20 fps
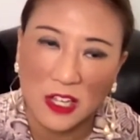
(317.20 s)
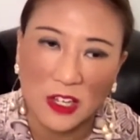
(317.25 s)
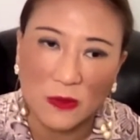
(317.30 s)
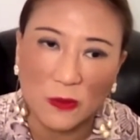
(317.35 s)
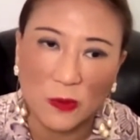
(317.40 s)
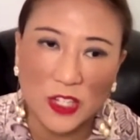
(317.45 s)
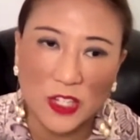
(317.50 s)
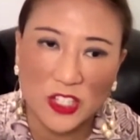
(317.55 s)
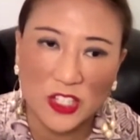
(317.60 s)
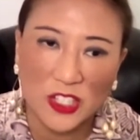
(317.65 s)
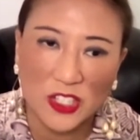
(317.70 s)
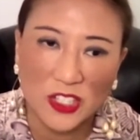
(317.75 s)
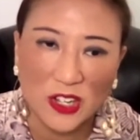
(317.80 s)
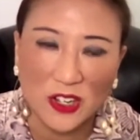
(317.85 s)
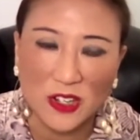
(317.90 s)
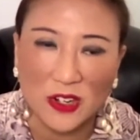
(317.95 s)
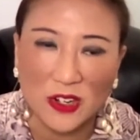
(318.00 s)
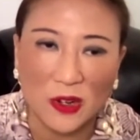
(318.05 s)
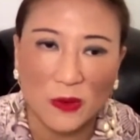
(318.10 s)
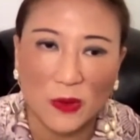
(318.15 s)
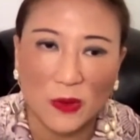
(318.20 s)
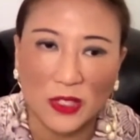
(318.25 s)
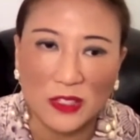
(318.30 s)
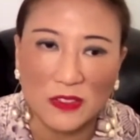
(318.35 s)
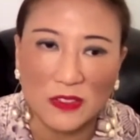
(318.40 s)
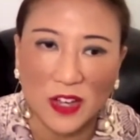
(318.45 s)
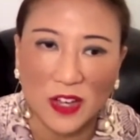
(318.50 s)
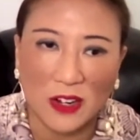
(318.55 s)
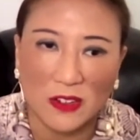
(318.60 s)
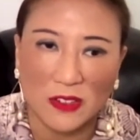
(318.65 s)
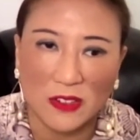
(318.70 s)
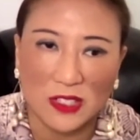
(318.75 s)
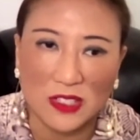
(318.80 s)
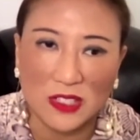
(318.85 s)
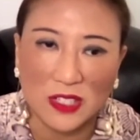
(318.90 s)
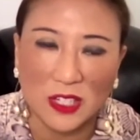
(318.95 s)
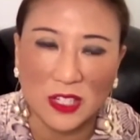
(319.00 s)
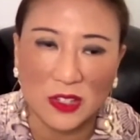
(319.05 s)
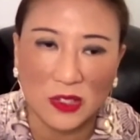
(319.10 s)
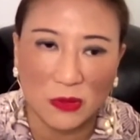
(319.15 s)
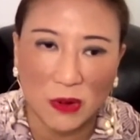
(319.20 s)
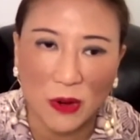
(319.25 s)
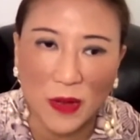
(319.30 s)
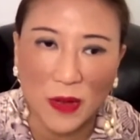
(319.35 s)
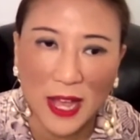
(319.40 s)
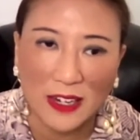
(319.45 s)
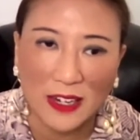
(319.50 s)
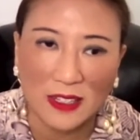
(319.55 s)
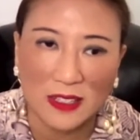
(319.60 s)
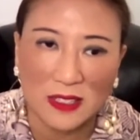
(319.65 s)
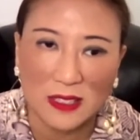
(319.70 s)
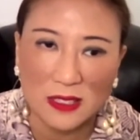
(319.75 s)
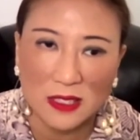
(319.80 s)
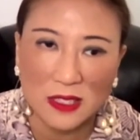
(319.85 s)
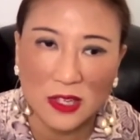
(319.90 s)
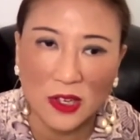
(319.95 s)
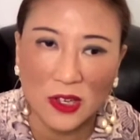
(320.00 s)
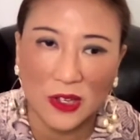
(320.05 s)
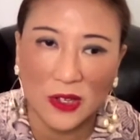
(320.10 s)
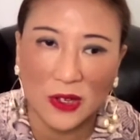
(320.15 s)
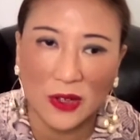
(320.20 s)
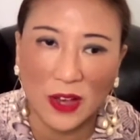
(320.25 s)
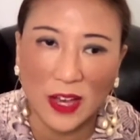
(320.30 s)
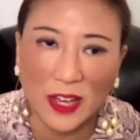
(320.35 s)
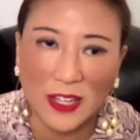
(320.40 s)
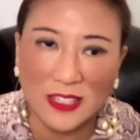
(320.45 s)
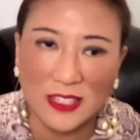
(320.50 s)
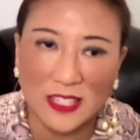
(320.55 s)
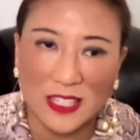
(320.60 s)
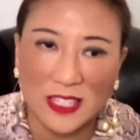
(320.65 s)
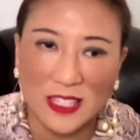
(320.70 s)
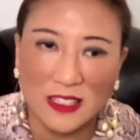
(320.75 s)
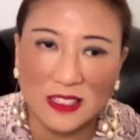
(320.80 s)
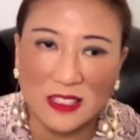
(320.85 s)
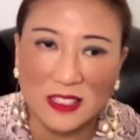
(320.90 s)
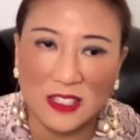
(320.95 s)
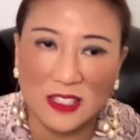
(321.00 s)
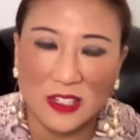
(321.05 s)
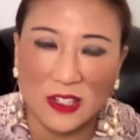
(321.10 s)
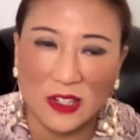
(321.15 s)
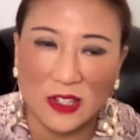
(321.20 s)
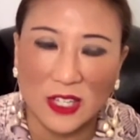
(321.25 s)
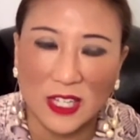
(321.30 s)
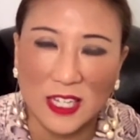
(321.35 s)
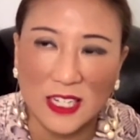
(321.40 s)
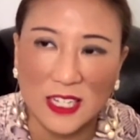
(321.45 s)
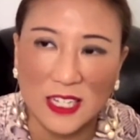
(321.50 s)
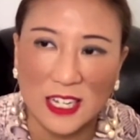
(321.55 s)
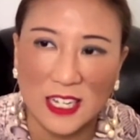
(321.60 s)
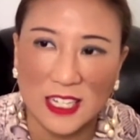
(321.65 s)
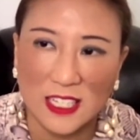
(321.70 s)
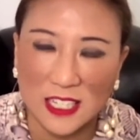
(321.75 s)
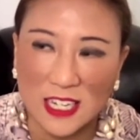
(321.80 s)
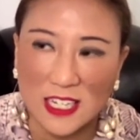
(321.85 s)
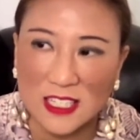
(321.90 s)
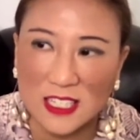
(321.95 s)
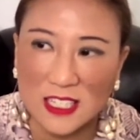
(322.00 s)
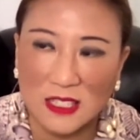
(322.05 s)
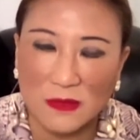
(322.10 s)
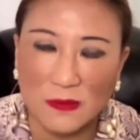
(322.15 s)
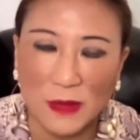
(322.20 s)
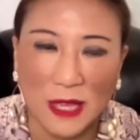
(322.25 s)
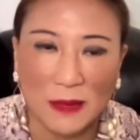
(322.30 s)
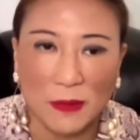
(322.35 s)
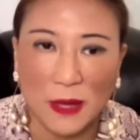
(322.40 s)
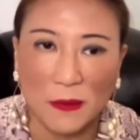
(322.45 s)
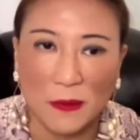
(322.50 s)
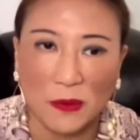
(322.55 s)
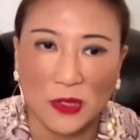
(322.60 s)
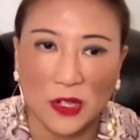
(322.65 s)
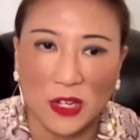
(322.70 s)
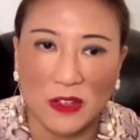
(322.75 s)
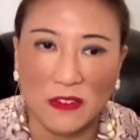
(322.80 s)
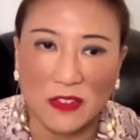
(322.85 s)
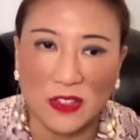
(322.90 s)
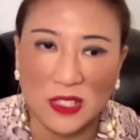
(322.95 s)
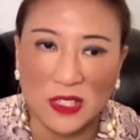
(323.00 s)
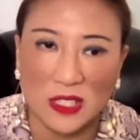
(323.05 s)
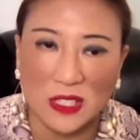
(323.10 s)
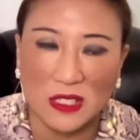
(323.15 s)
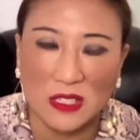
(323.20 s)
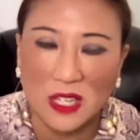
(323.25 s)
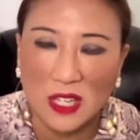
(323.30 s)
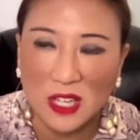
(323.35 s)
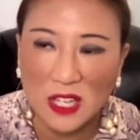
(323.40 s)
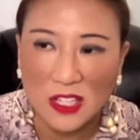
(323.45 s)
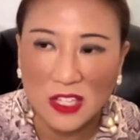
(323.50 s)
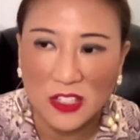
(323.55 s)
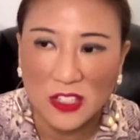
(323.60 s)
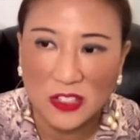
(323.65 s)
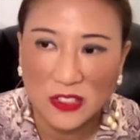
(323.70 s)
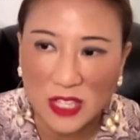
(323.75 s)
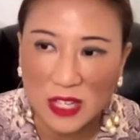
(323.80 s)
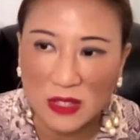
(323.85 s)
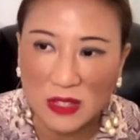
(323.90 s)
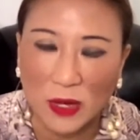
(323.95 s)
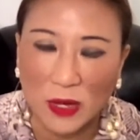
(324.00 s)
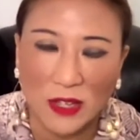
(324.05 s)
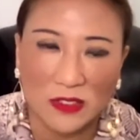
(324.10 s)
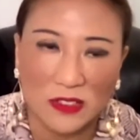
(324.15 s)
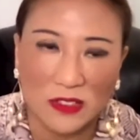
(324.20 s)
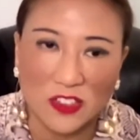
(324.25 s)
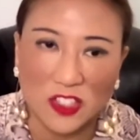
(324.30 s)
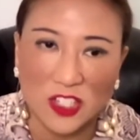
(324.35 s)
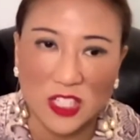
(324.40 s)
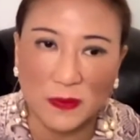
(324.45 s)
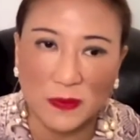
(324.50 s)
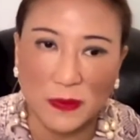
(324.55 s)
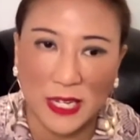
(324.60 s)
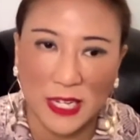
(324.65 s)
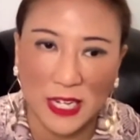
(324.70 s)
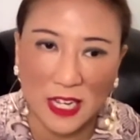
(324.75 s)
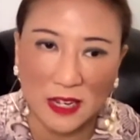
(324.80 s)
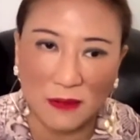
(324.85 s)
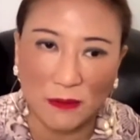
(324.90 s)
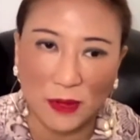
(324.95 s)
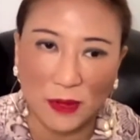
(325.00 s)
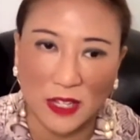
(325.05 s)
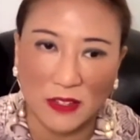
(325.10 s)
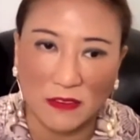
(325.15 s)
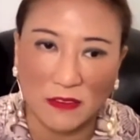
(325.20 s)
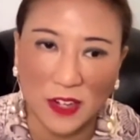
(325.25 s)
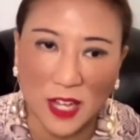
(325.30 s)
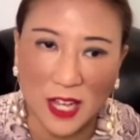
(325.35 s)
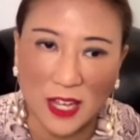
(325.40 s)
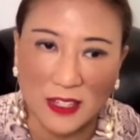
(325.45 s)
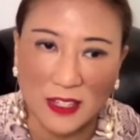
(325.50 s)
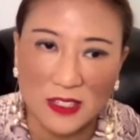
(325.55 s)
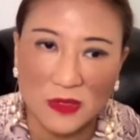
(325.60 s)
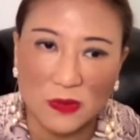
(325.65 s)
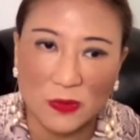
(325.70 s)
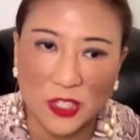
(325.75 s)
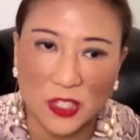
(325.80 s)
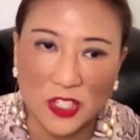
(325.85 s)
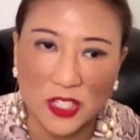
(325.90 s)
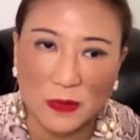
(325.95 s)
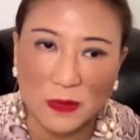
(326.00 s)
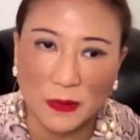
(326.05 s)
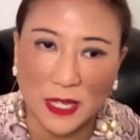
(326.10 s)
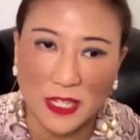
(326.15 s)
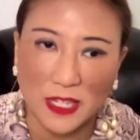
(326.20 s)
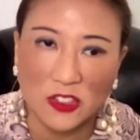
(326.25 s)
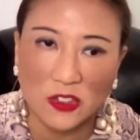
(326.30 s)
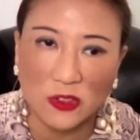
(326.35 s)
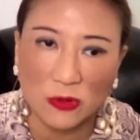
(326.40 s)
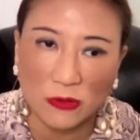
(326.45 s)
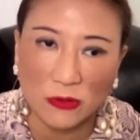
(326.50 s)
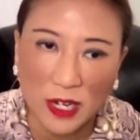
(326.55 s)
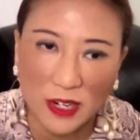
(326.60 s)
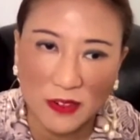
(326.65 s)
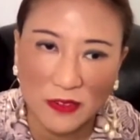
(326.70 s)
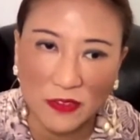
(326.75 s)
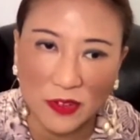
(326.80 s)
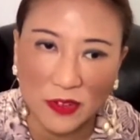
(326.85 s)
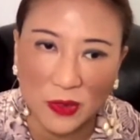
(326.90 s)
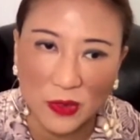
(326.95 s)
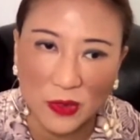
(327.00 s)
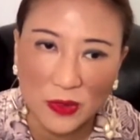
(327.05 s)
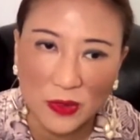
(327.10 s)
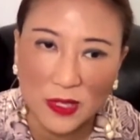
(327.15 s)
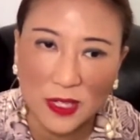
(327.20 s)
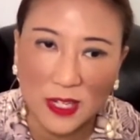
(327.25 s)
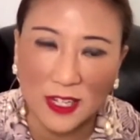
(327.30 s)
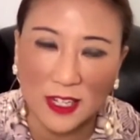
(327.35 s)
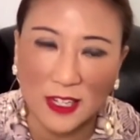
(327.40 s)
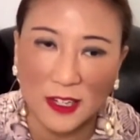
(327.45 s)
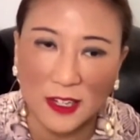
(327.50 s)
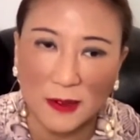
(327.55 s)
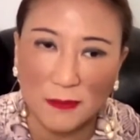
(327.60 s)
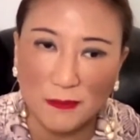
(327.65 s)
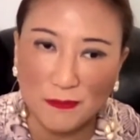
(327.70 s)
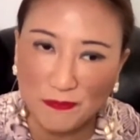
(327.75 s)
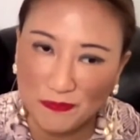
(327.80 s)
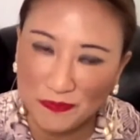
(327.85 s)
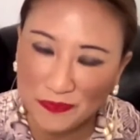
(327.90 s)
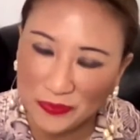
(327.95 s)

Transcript: we just don't know what this virus is going to throw at us so i think you know it, it, it does make people nervous and new south wales has just been hit by the floods which has been dreadful um,